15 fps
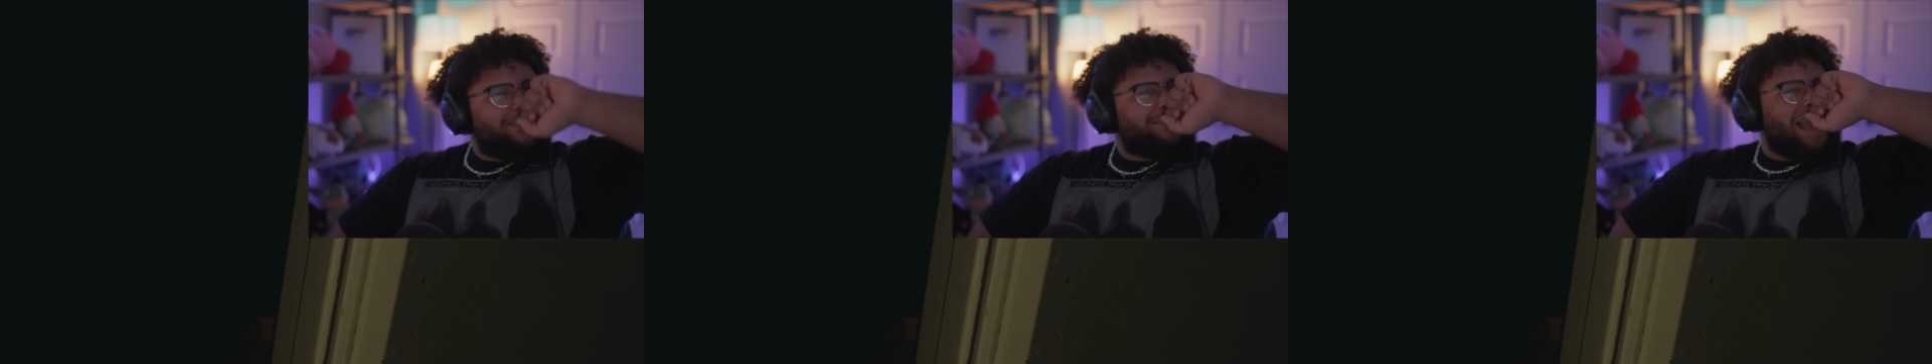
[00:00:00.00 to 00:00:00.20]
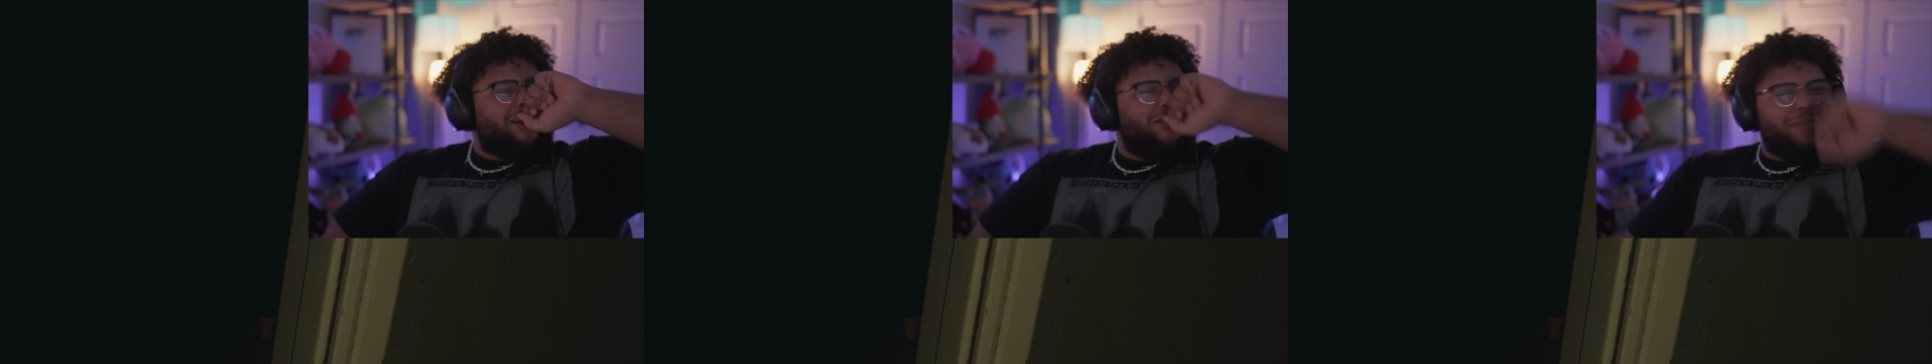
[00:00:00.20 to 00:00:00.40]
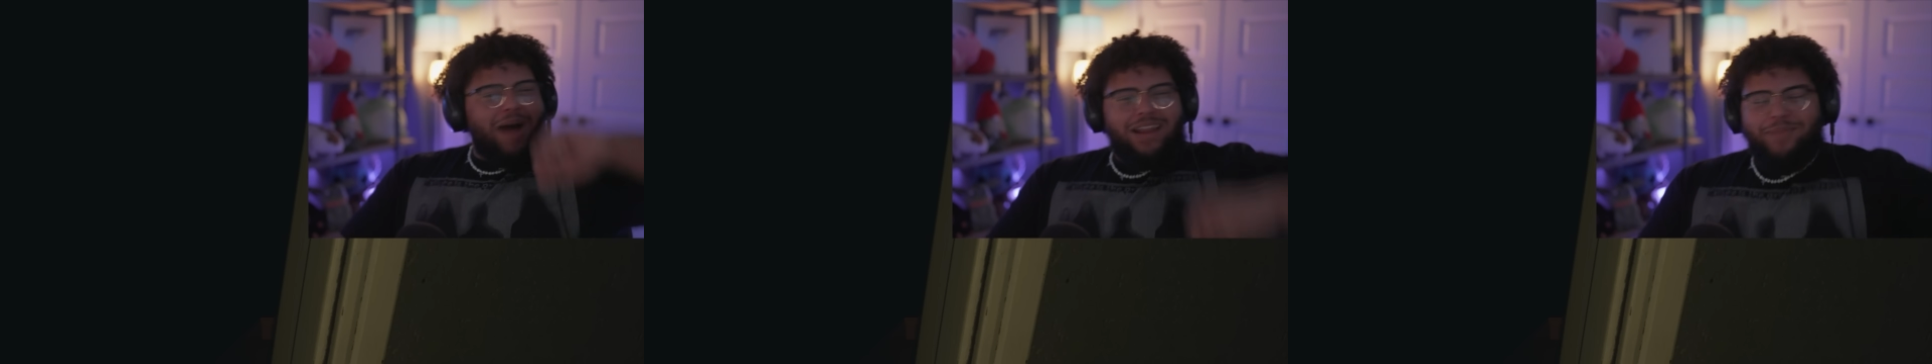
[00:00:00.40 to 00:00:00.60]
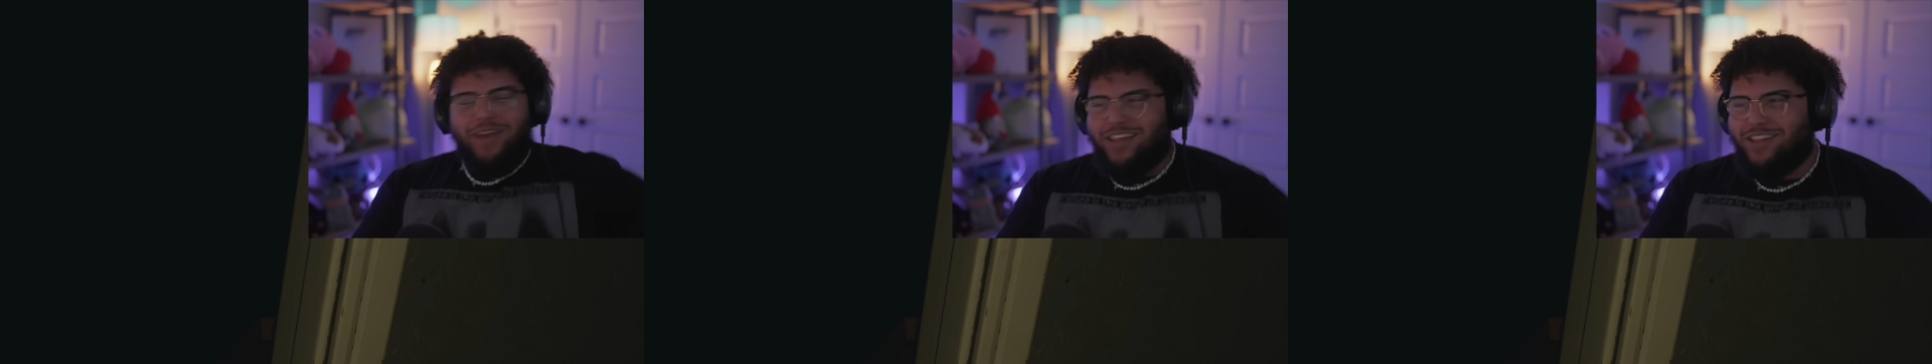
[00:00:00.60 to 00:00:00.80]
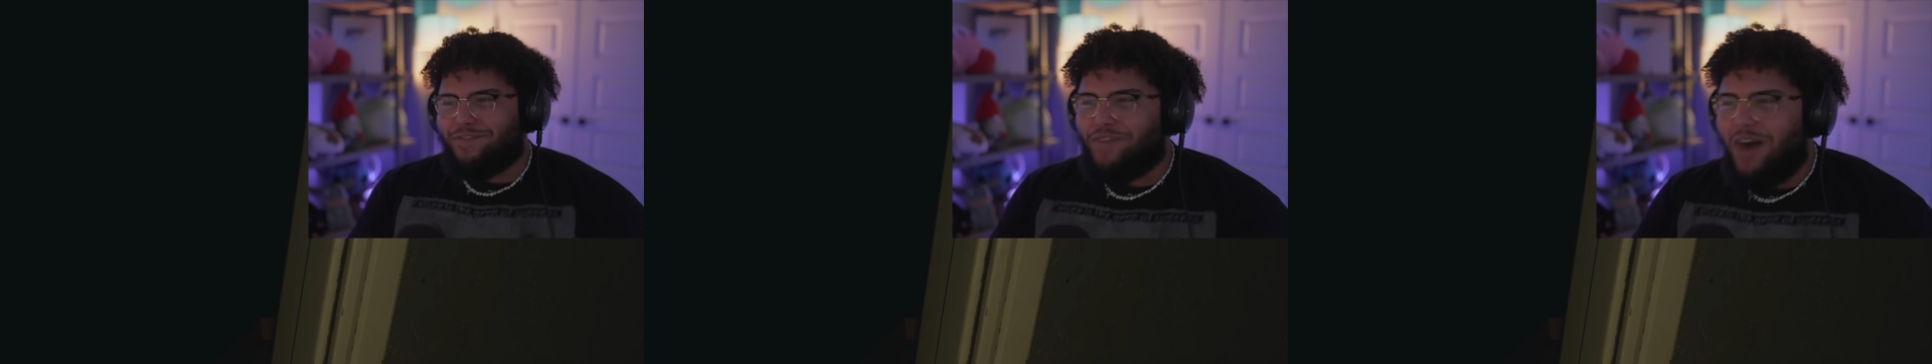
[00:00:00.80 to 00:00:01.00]
That reminded me
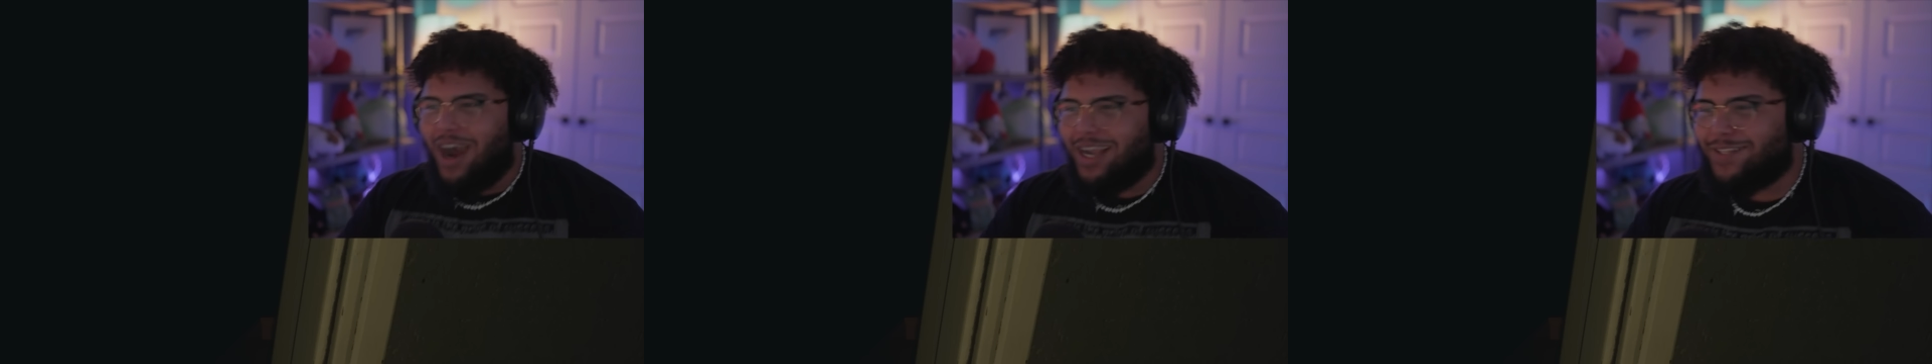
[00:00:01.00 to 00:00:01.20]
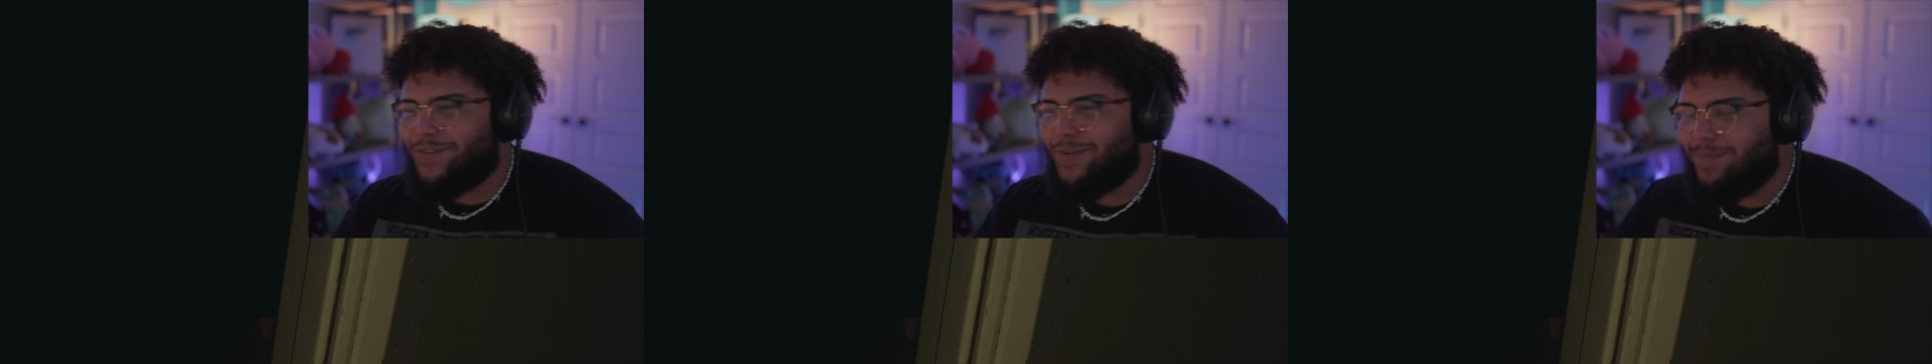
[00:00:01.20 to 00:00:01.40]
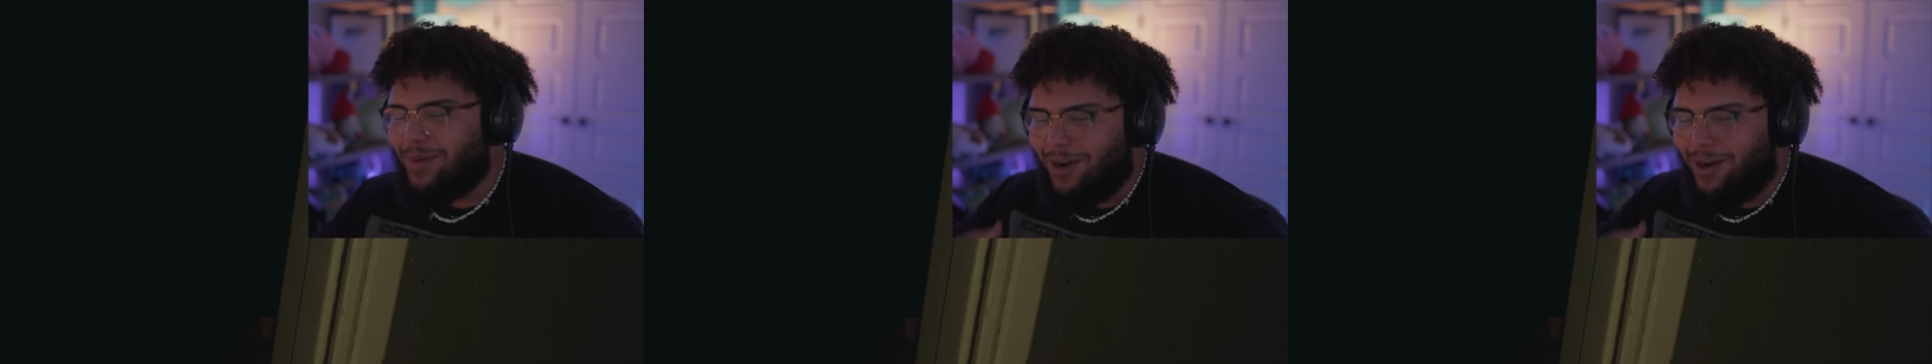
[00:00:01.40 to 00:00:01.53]
of the fox from